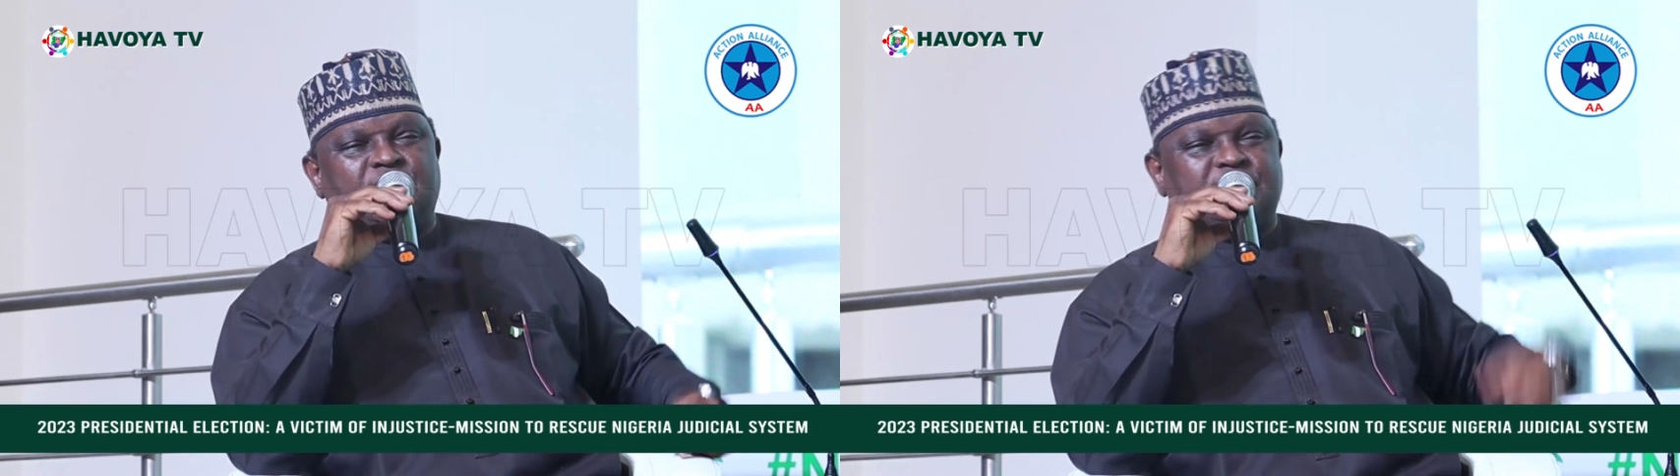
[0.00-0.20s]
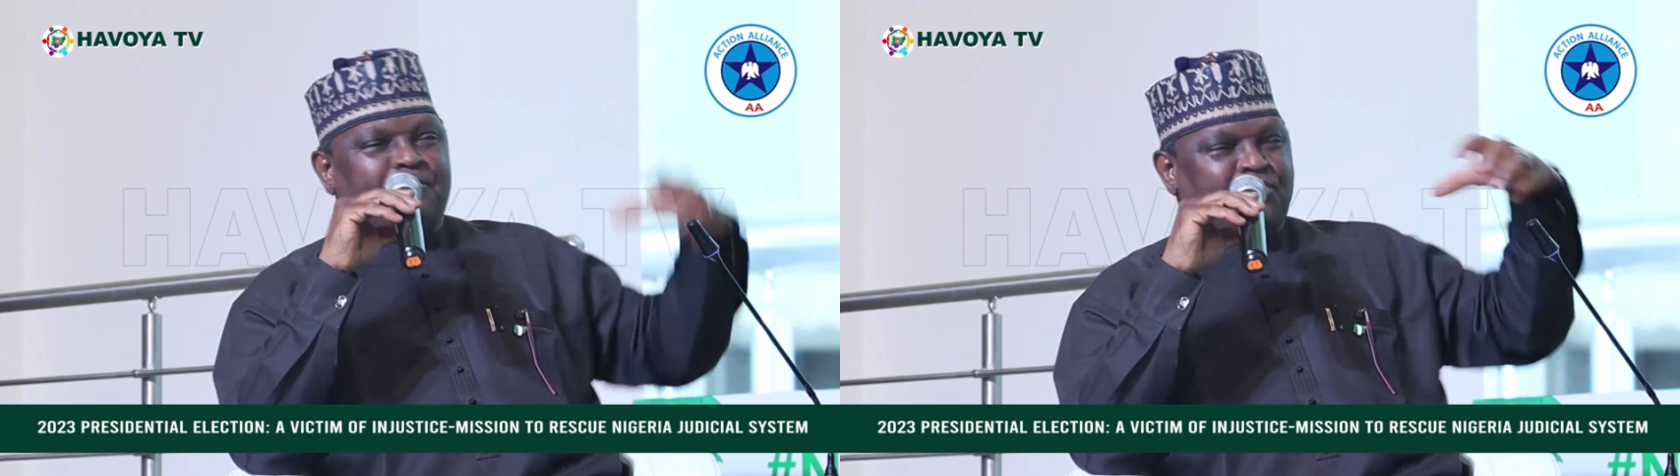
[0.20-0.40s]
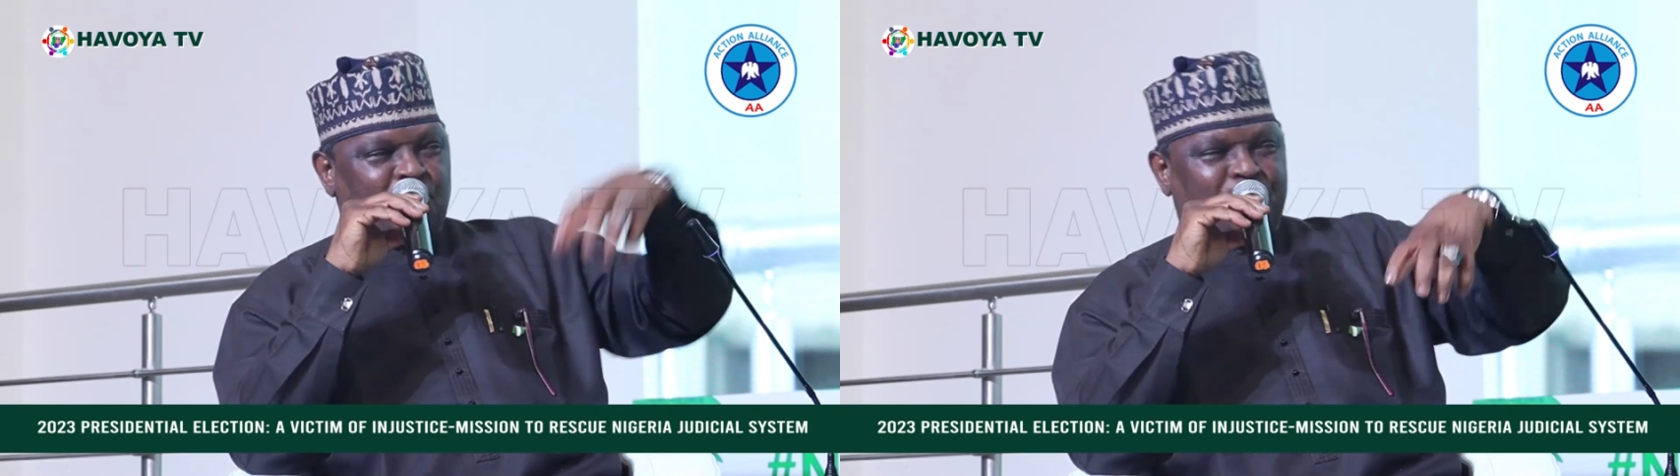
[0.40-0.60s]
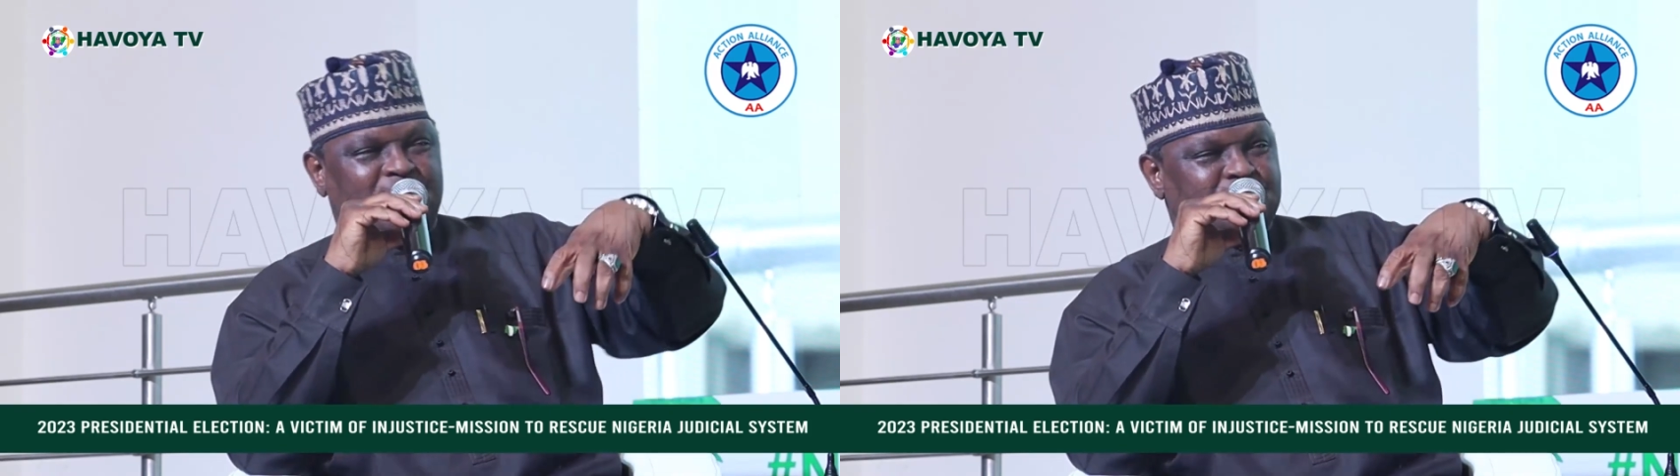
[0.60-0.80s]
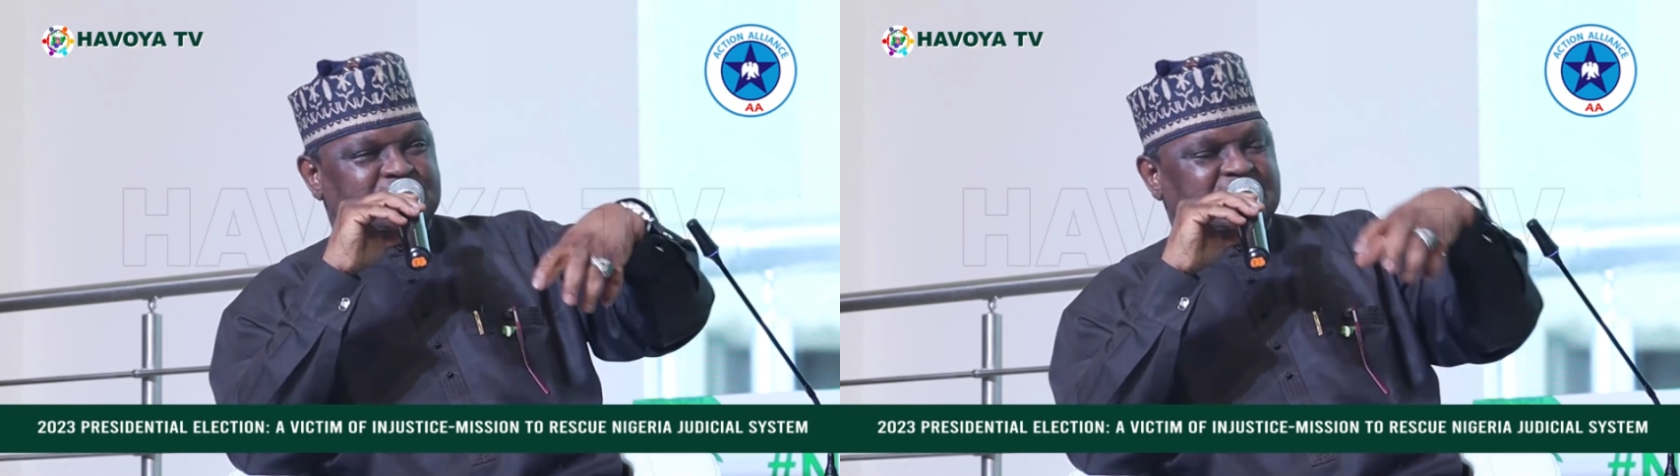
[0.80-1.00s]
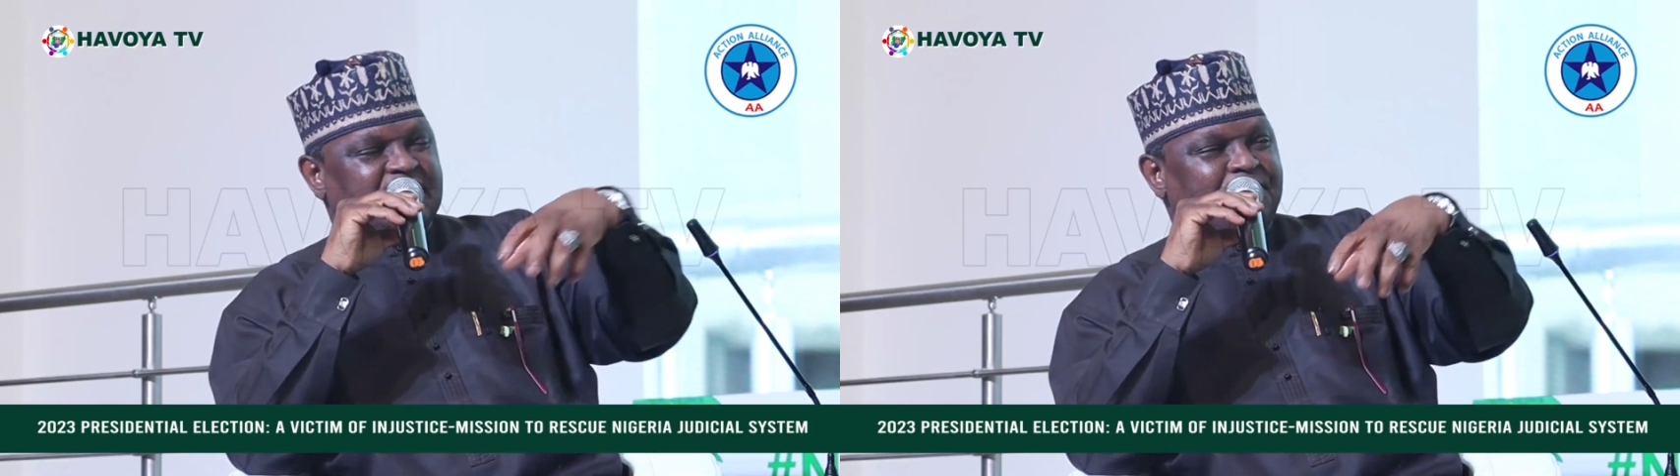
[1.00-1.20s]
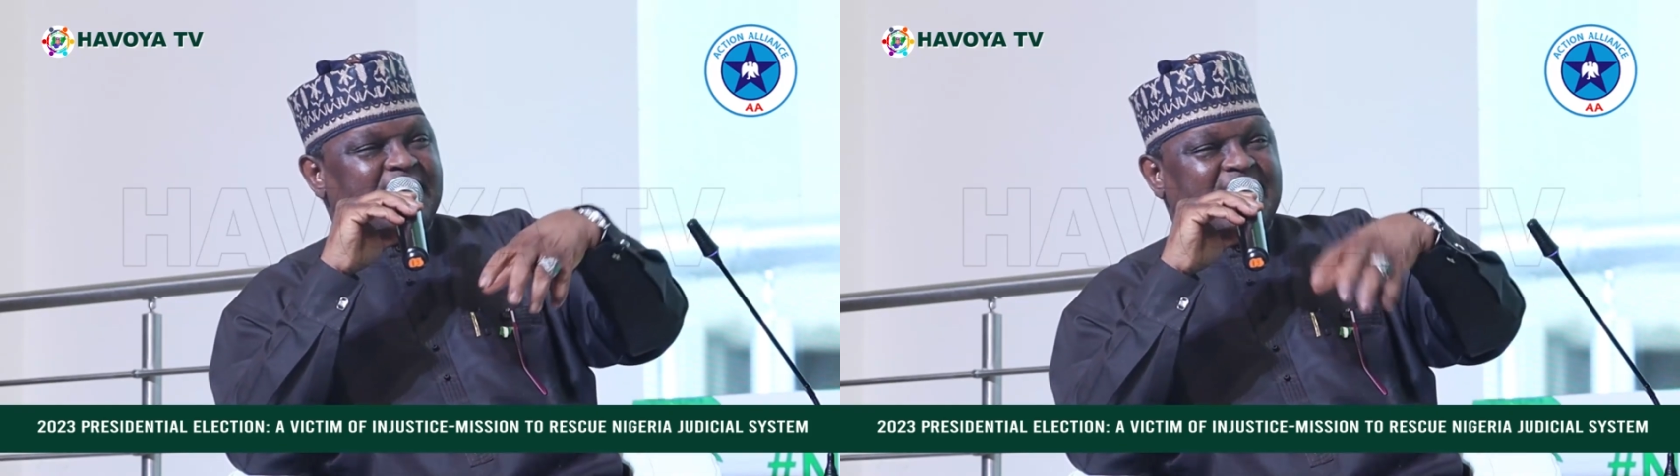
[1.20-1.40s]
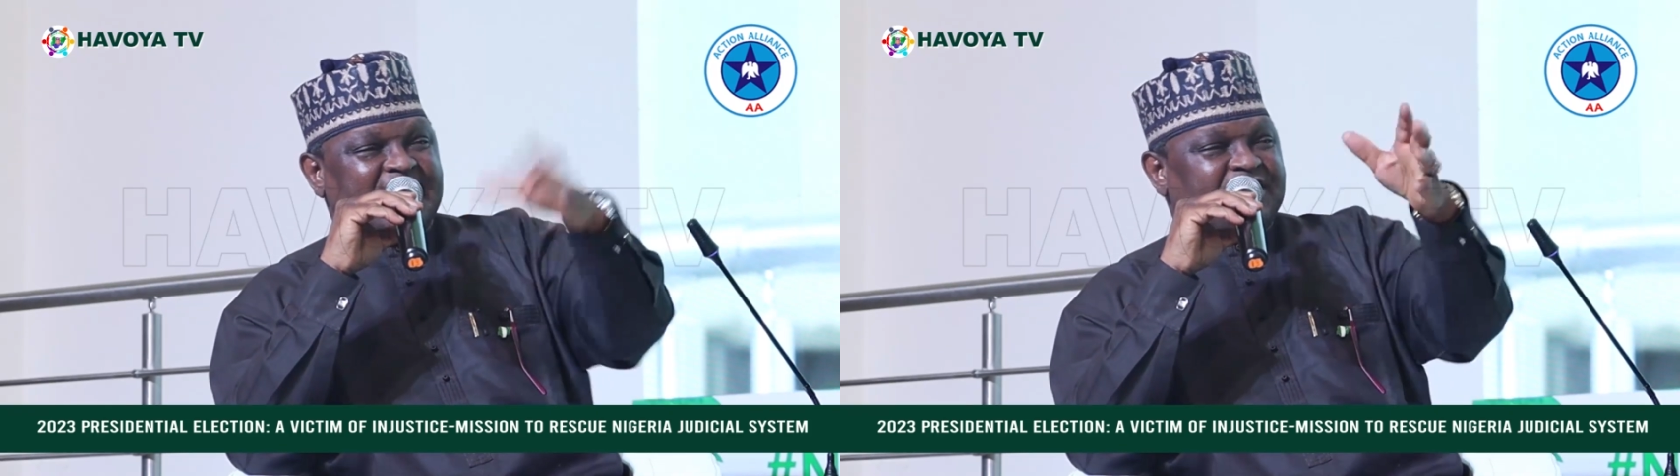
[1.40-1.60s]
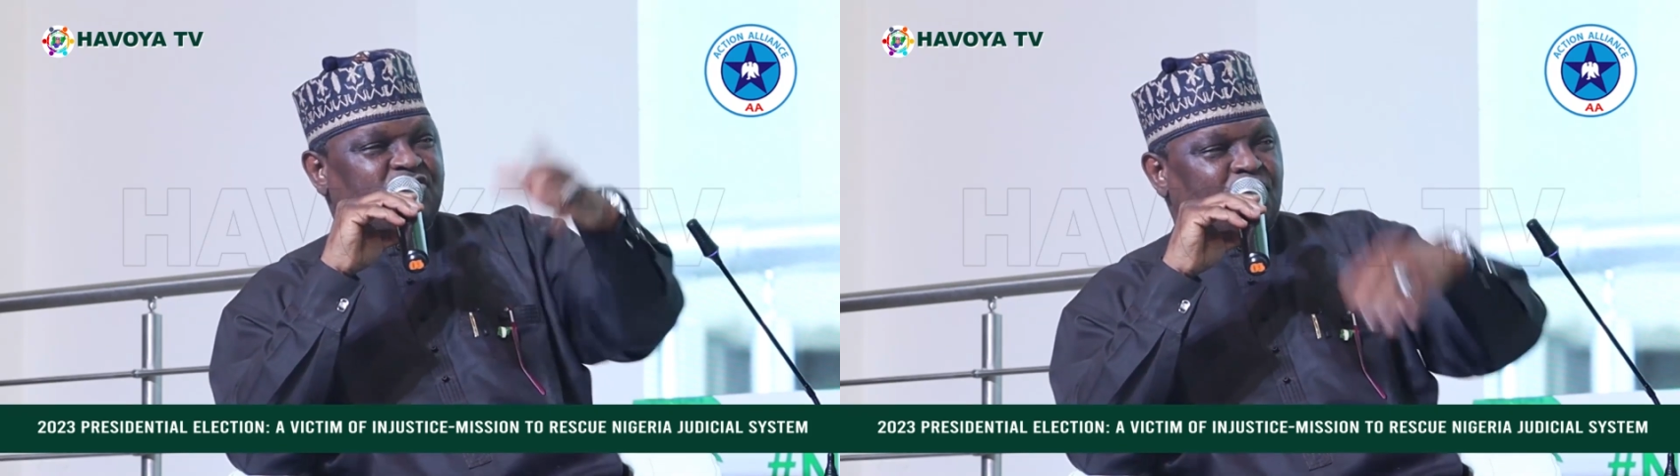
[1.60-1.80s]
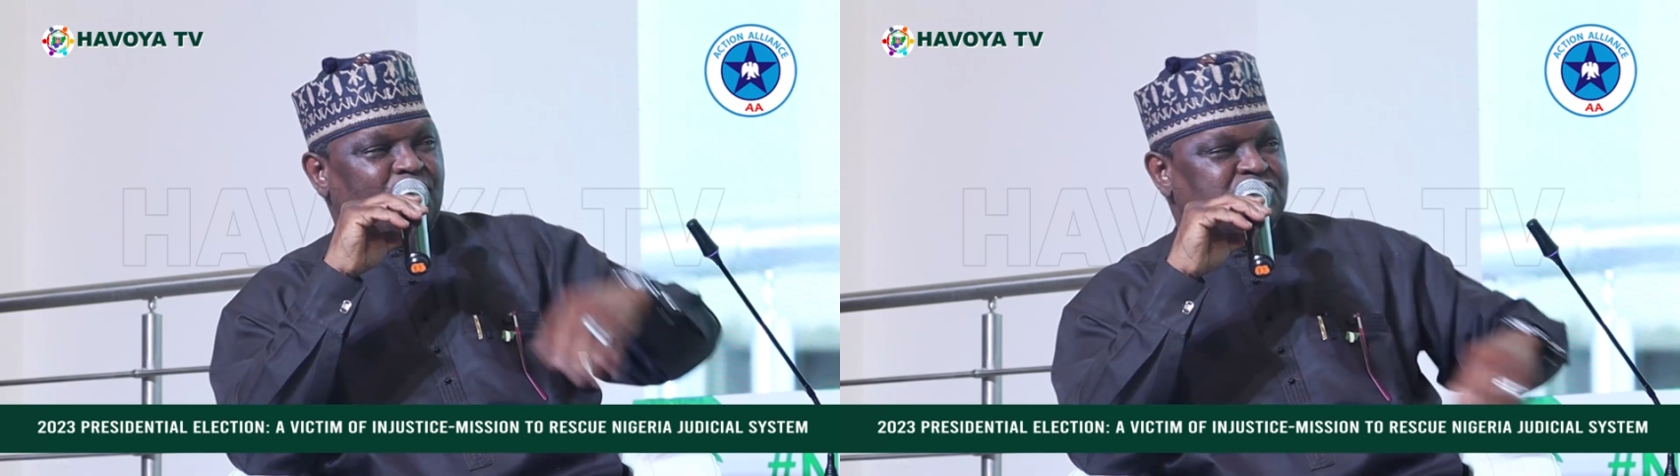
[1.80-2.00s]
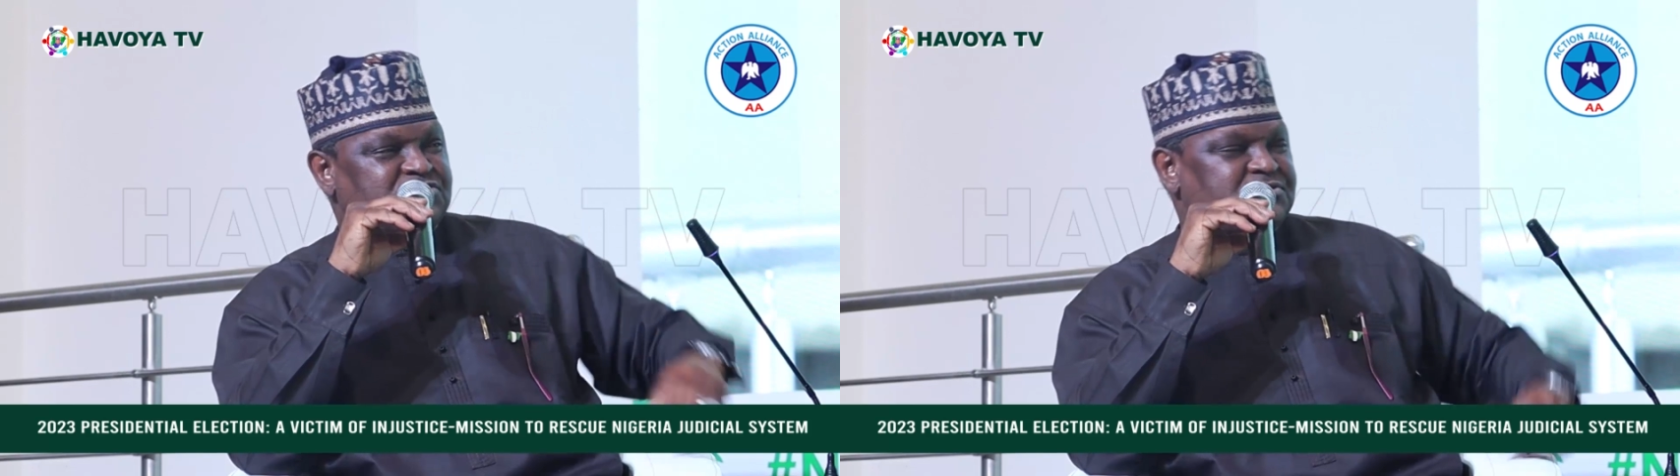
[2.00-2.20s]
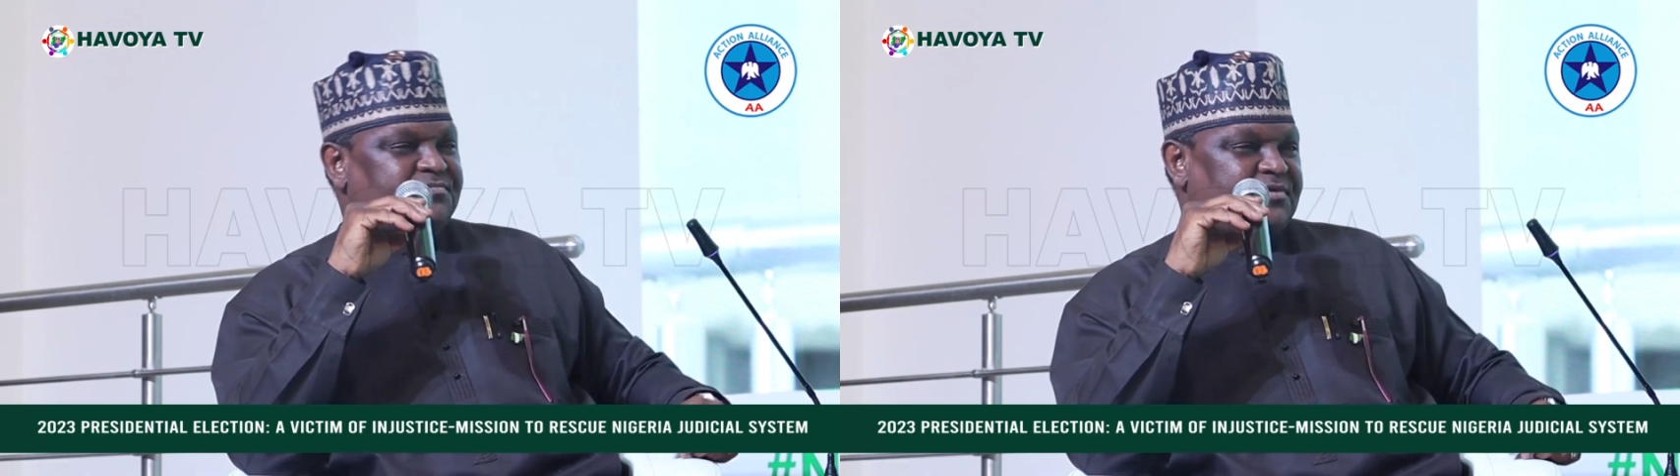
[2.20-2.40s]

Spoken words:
The problems in the bar are enormous